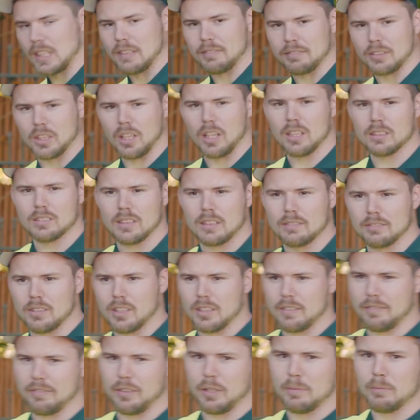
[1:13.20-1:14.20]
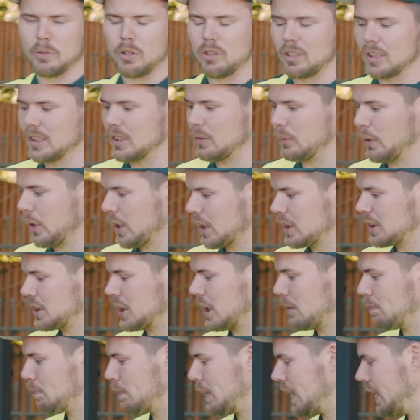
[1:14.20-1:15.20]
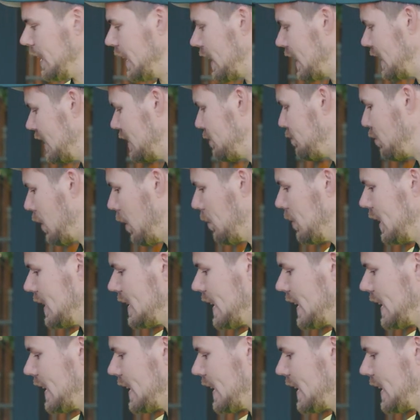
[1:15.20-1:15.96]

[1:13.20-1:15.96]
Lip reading: I've got. I've got a few more in the workshop, but you can probably